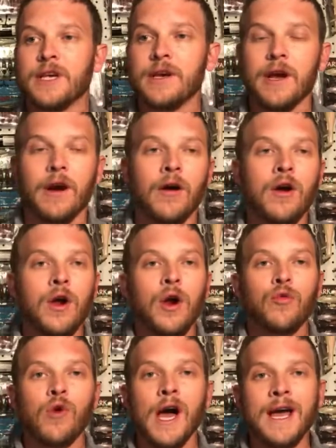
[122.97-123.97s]
in here.
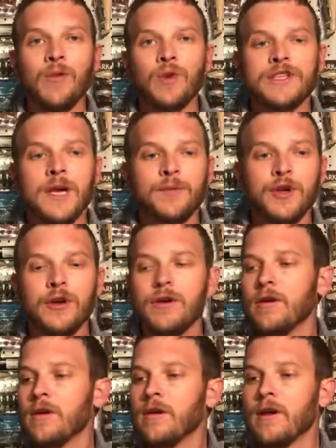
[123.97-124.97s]
Ryan, what's up, dude?
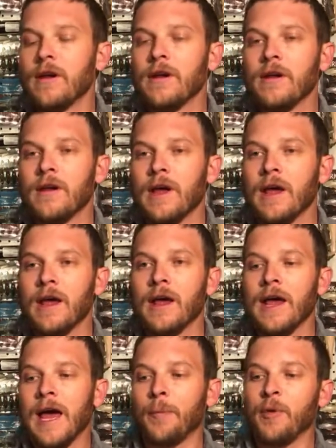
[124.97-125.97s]

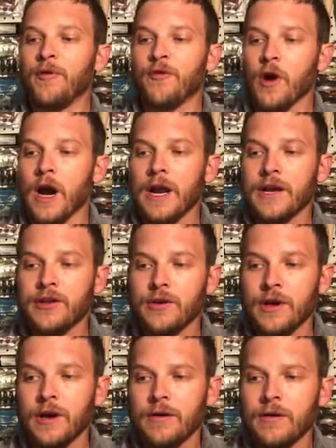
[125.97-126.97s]
Happy Friday to
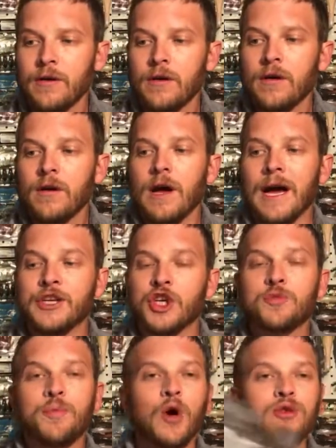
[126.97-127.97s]
you. I
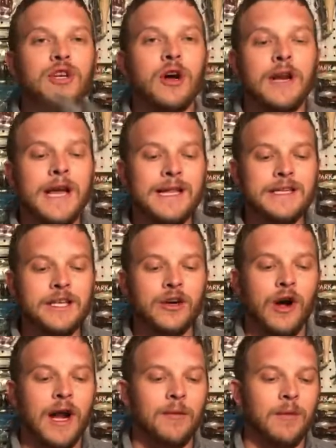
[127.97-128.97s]
just posted on
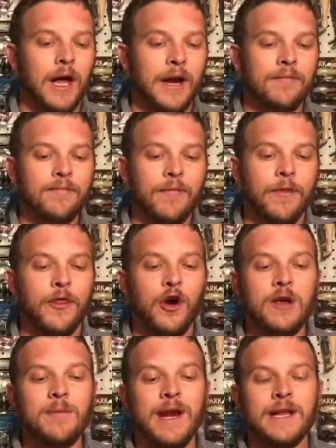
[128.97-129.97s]
Instagram like
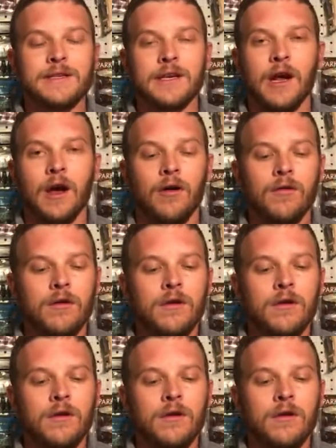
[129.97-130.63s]
30 minutes ago.